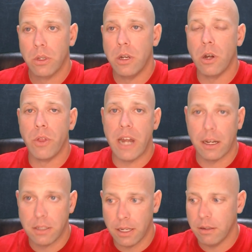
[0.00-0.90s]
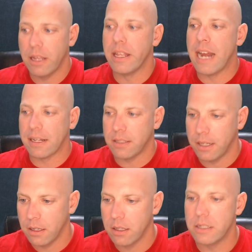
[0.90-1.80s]
you know, the next thing, the next thing.
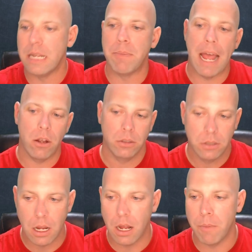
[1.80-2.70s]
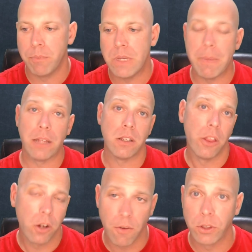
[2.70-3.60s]
Deep out. Um, deep out's
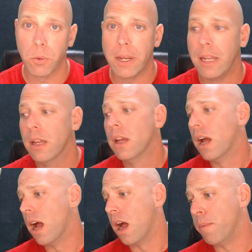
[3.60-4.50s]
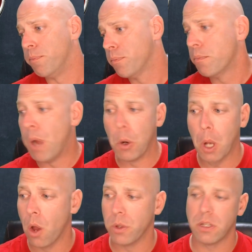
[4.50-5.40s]
another cover three. Um,
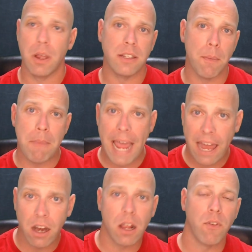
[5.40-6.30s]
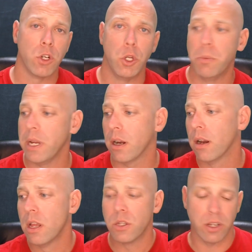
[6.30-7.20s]
Poco is a, is a man in a cover two beater.
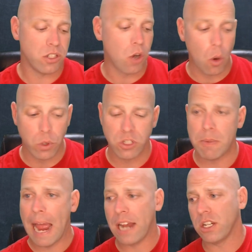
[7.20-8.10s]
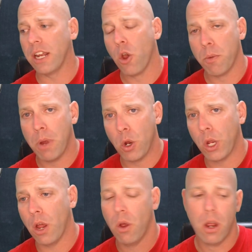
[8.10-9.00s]
I start with smash and I go to
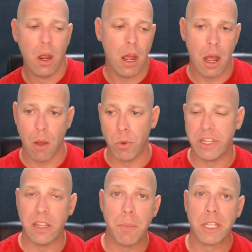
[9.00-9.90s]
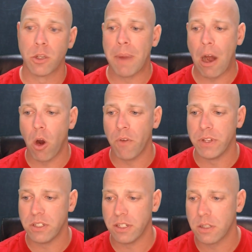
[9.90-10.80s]
Poco. Uh, within the pistol power
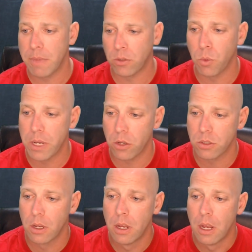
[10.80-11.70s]
offense system, that's what we use.